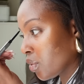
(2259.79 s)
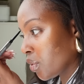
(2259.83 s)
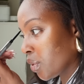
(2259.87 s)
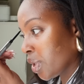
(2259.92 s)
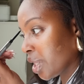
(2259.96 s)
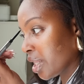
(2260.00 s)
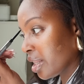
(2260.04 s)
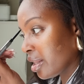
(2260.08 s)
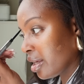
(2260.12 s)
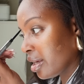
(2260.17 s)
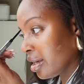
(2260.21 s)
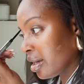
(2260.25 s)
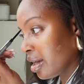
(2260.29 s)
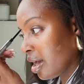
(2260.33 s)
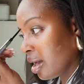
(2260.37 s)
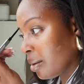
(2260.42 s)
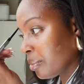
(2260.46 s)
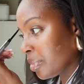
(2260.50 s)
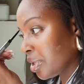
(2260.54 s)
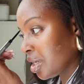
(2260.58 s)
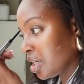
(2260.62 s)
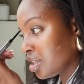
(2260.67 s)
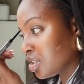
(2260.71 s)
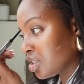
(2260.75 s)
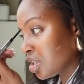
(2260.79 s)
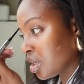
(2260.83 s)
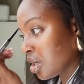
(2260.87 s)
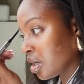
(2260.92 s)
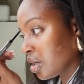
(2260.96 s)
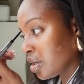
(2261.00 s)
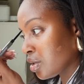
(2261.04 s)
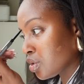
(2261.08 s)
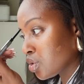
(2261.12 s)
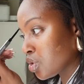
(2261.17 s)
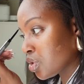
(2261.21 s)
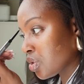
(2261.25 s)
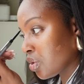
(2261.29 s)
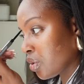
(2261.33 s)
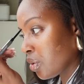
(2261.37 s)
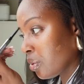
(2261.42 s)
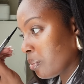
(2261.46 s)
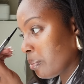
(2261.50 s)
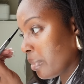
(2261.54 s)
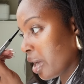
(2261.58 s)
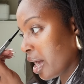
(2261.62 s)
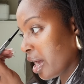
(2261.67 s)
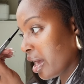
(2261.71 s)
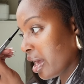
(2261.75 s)
oily combination girl,
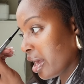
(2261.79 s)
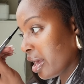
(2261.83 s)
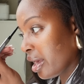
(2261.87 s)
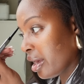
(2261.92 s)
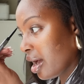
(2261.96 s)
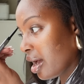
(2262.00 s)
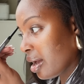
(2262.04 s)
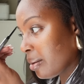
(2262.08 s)
so my